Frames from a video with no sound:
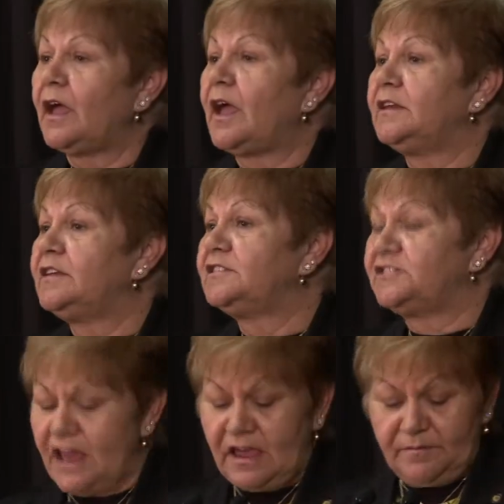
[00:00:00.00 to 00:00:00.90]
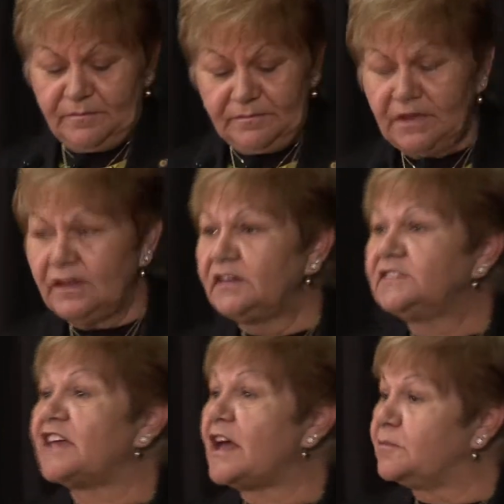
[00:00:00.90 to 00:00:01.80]
and his name
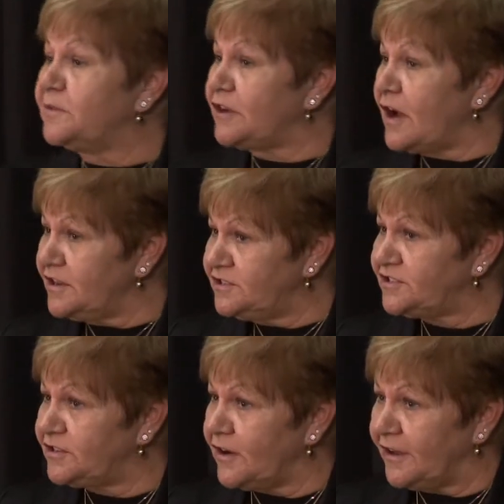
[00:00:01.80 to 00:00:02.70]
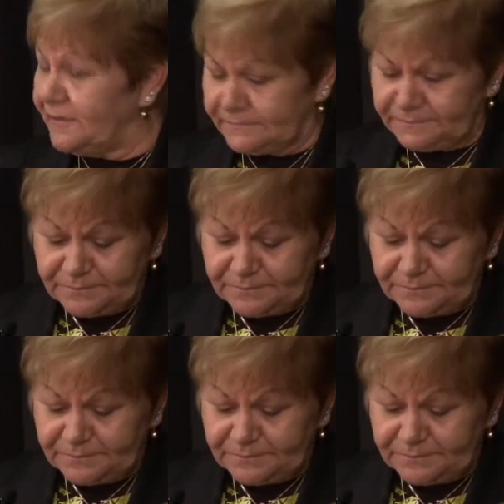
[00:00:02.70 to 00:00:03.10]
is Albert Einstein,